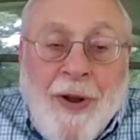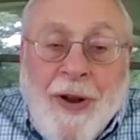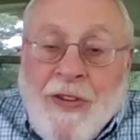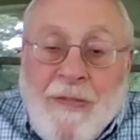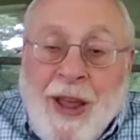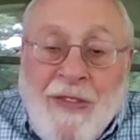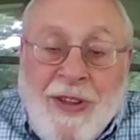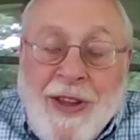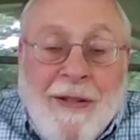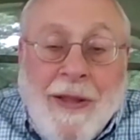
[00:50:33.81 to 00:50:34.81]
but it was
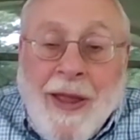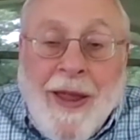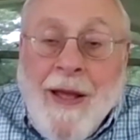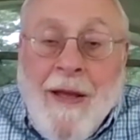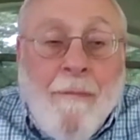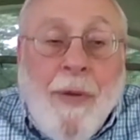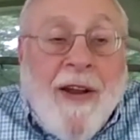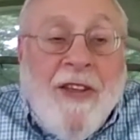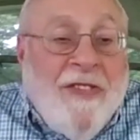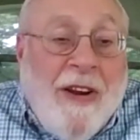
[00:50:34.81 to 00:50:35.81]
basically
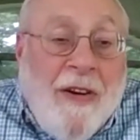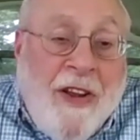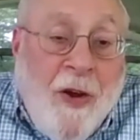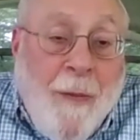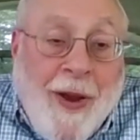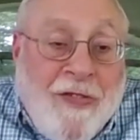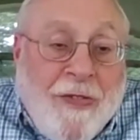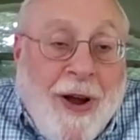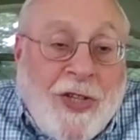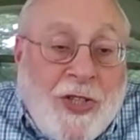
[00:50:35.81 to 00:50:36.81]
body-centered cubic
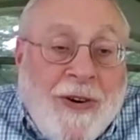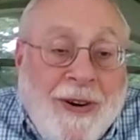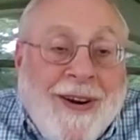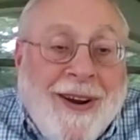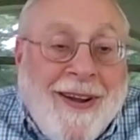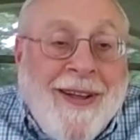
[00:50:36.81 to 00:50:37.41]
structure.